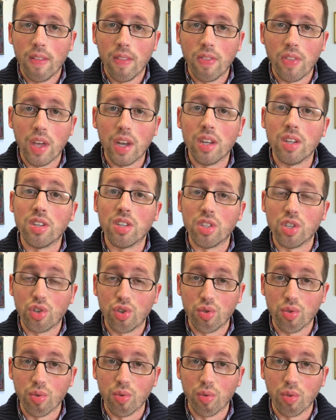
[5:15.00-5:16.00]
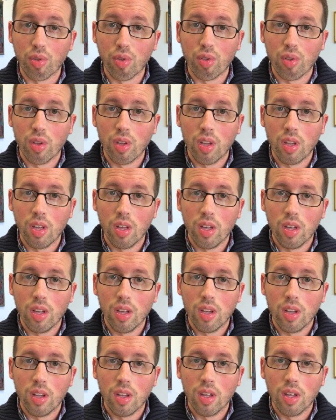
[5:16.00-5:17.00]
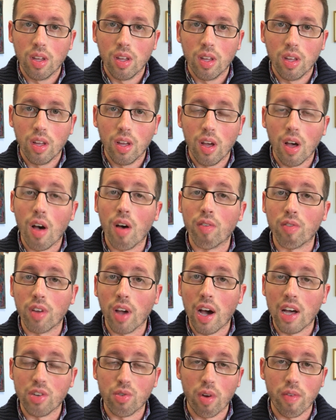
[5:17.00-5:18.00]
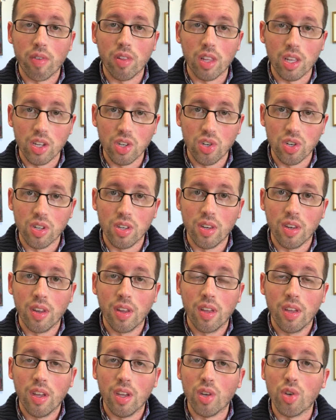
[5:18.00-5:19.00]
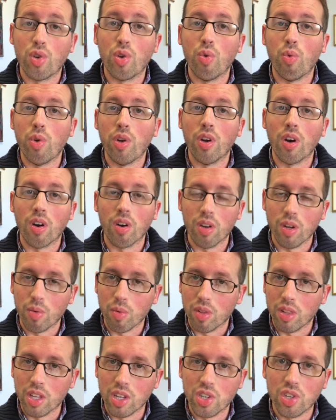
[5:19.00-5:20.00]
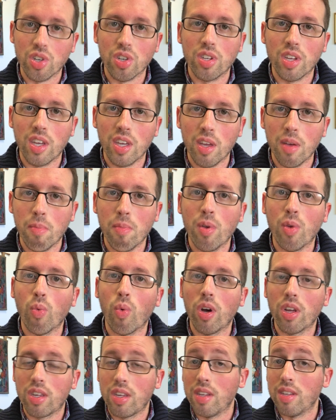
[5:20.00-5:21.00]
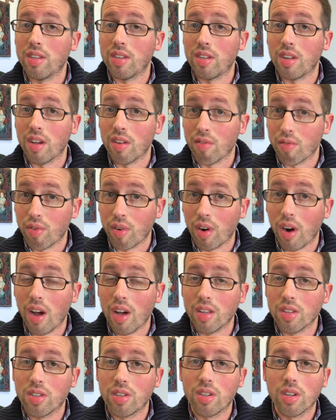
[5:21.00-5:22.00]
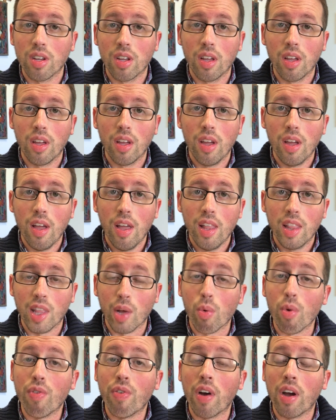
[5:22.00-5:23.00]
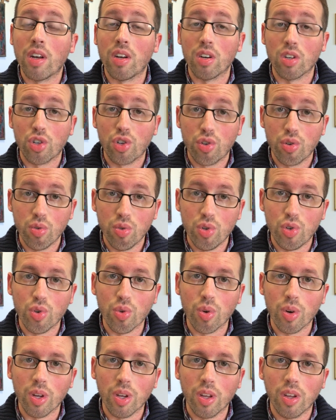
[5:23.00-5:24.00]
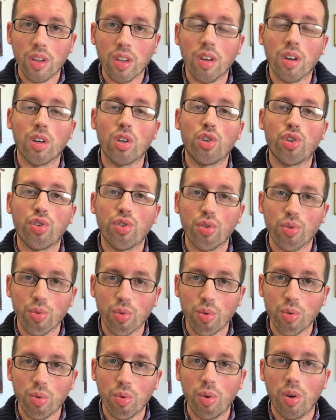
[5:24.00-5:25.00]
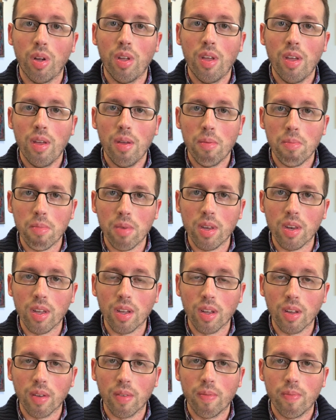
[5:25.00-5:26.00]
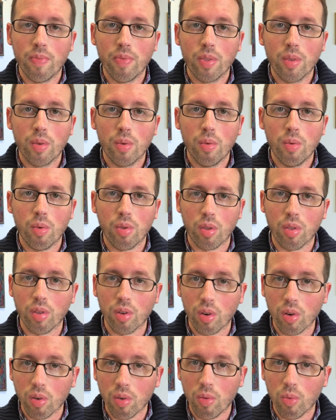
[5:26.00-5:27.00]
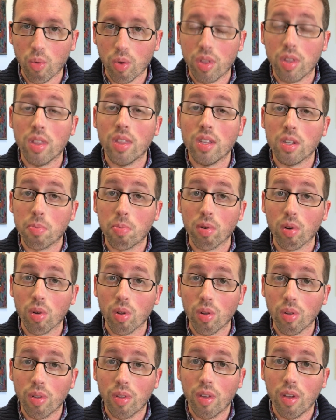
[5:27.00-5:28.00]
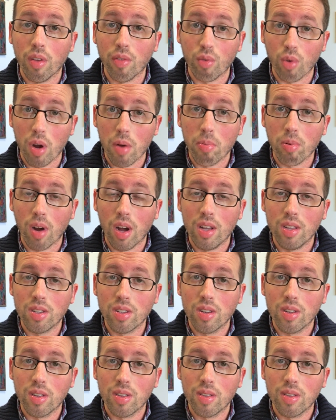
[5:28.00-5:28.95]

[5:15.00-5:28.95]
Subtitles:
that it is the truth of God's revelation and who we are in relation to him and what he has done for us, that we find our true joy and our true meaning within this pearl of great price.